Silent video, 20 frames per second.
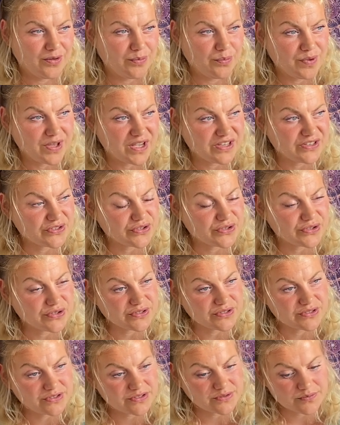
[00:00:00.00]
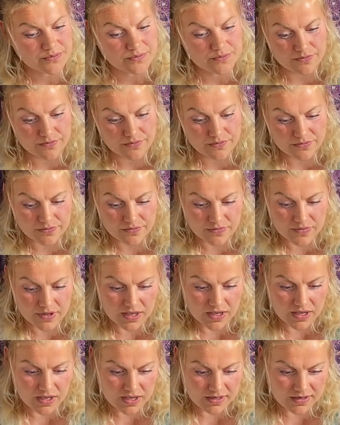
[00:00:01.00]
pictures,
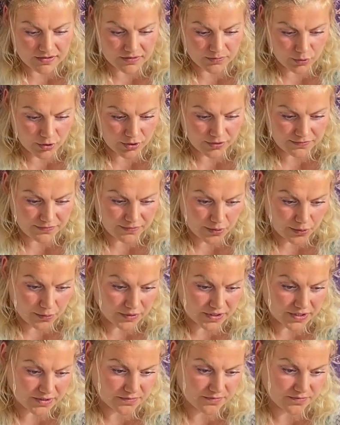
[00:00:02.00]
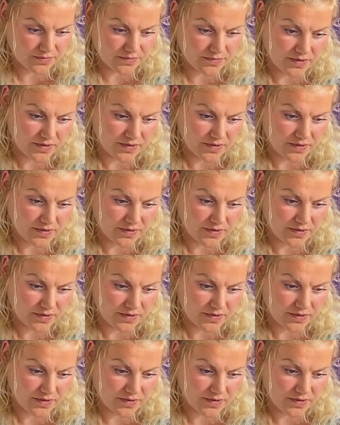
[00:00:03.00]
it is more flowing,